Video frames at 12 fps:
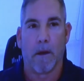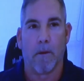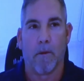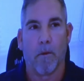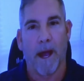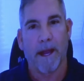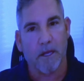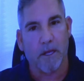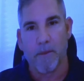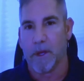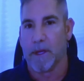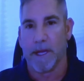white
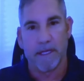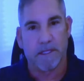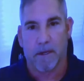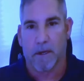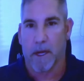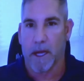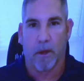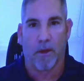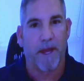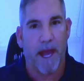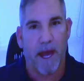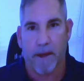communities that are
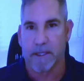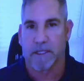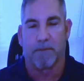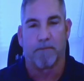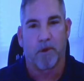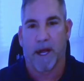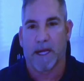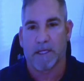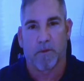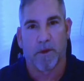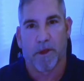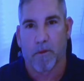held down and
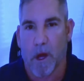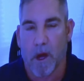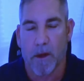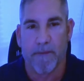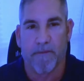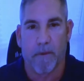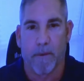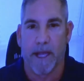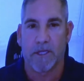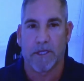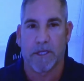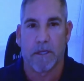suppressed with the wrong
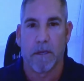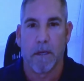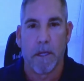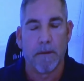information.